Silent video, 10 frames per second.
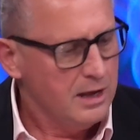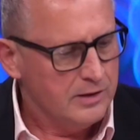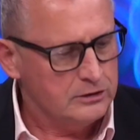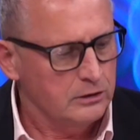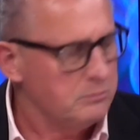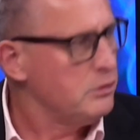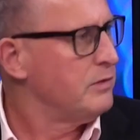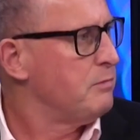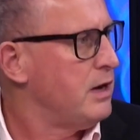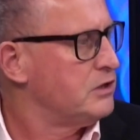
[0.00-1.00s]
There's a lot of
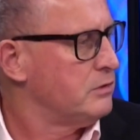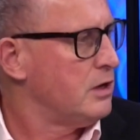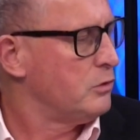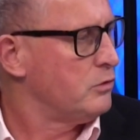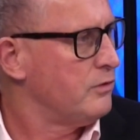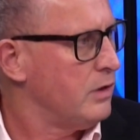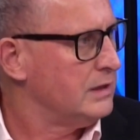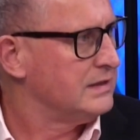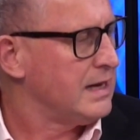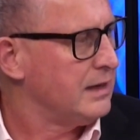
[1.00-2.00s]
moving parts with iron ore,
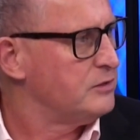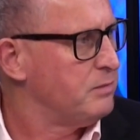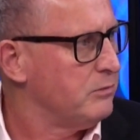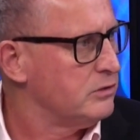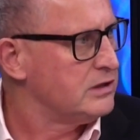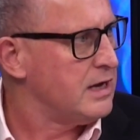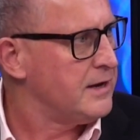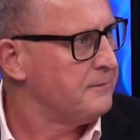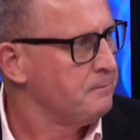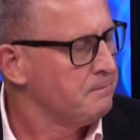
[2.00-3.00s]
exactly as Ben was
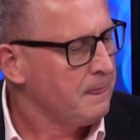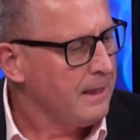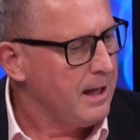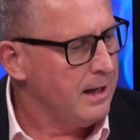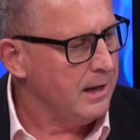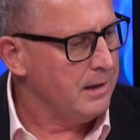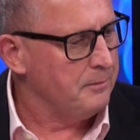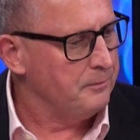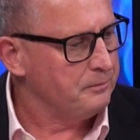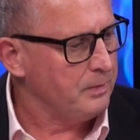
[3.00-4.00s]
saying.
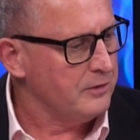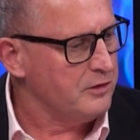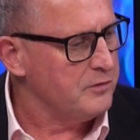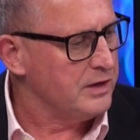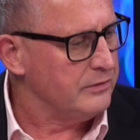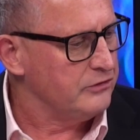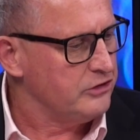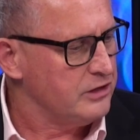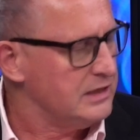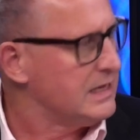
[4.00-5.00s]
Don't forget the
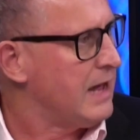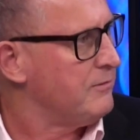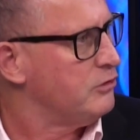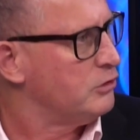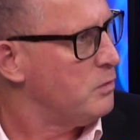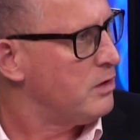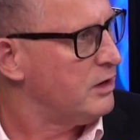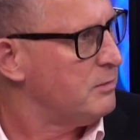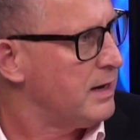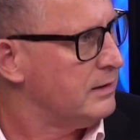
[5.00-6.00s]
Chinese haven't got to
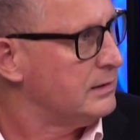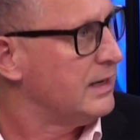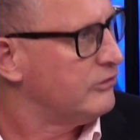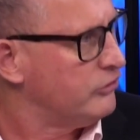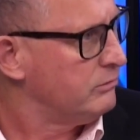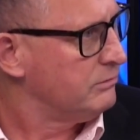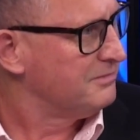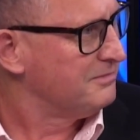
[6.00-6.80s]
worry about an election.